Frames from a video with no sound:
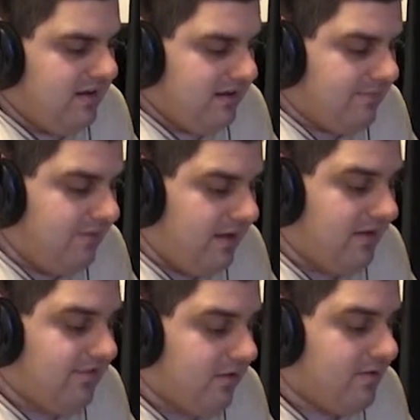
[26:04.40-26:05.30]
you're
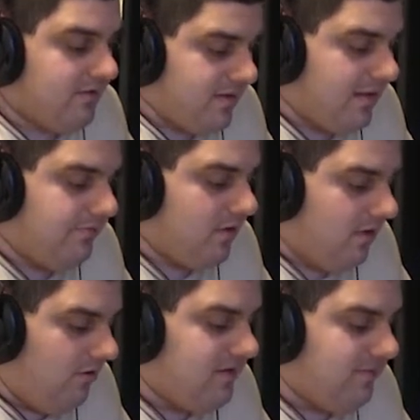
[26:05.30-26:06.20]
playing for a successful
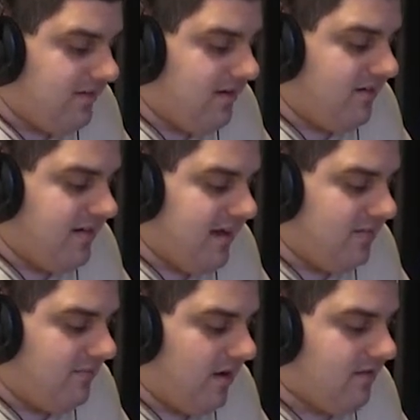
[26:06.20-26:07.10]
coach, Michelle
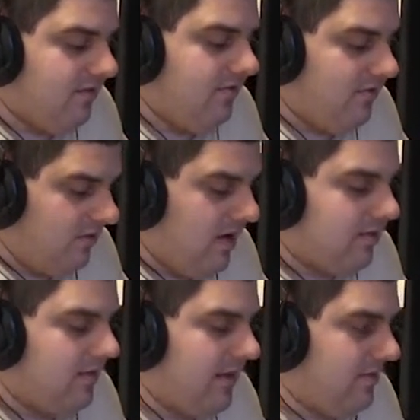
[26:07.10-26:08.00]
Jackson Marshall, who
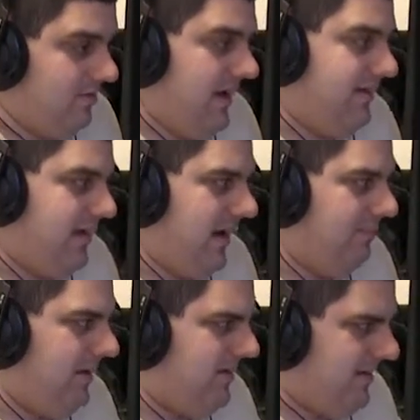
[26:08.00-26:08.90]
also has a state
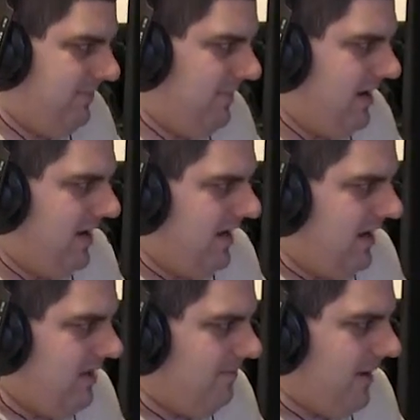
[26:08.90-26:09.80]
championship
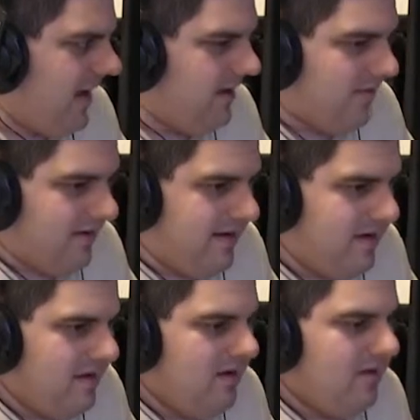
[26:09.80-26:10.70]
in her pedigree,
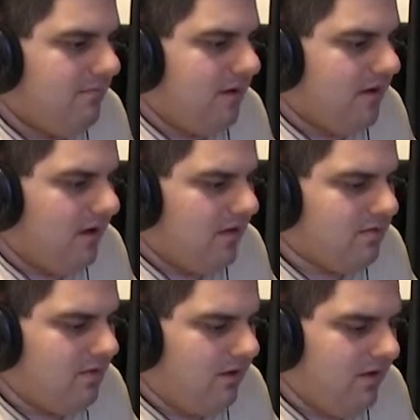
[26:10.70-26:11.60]
but
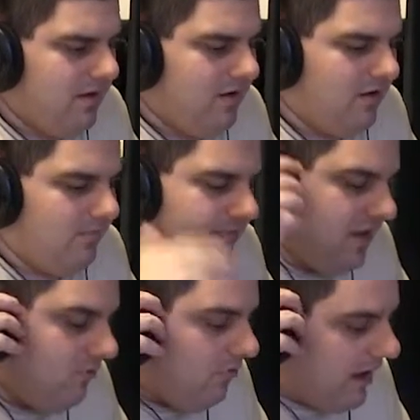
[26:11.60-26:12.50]
also, you know,
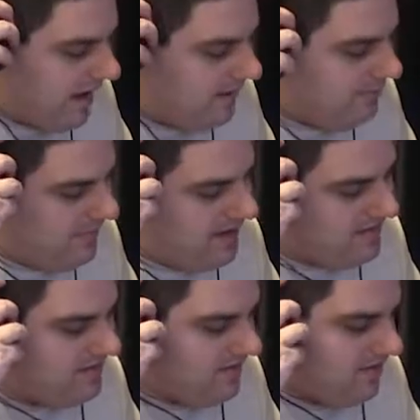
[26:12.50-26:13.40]
you want to
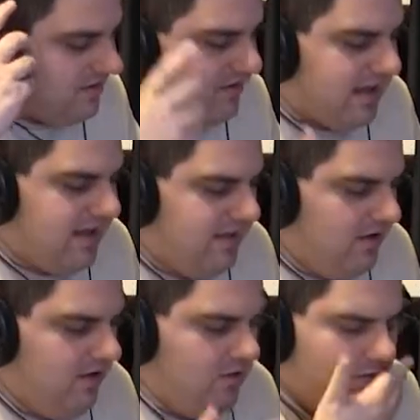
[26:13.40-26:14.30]
make sure that
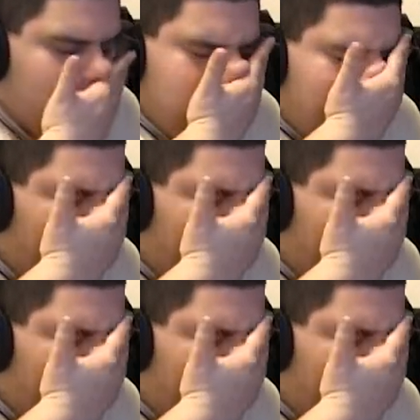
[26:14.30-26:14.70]
you